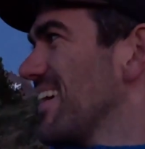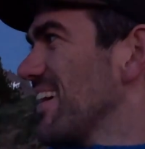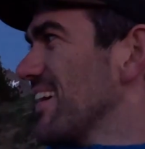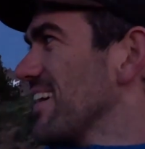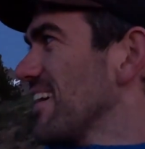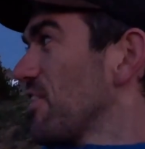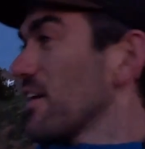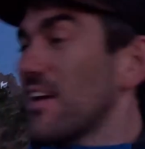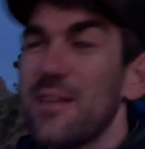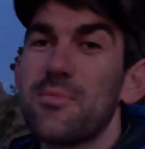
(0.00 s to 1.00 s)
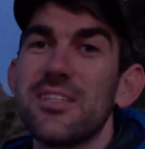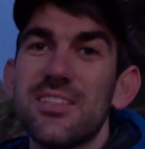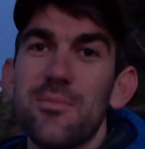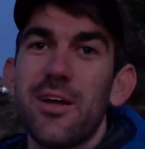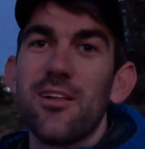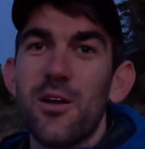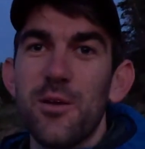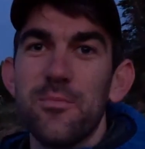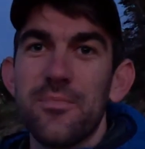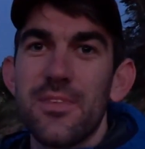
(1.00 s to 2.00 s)
I think I am going to set my
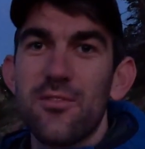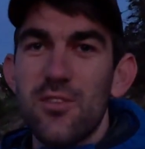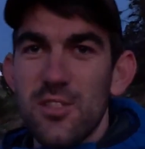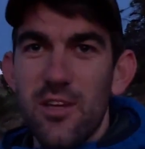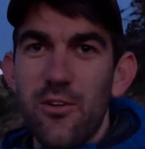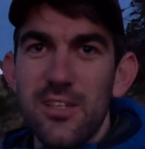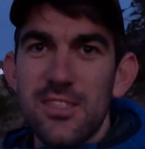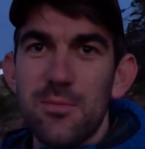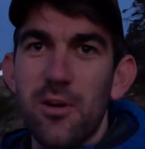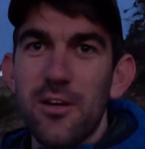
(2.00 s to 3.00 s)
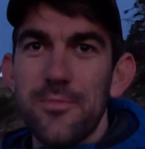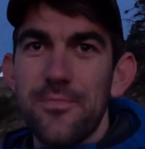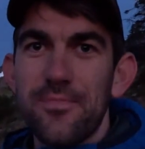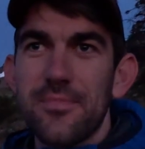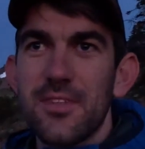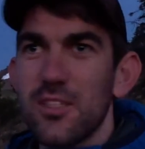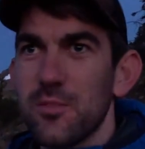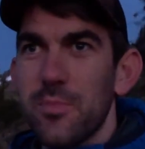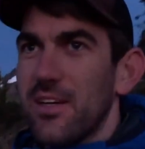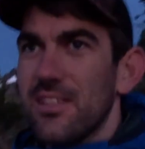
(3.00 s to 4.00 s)
alarm for sunrise tomorrow,
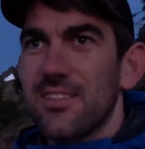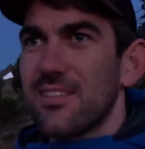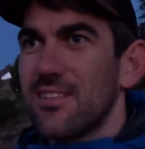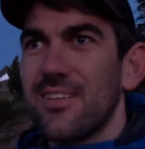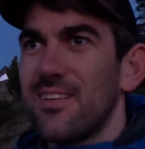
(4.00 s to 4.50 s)
just because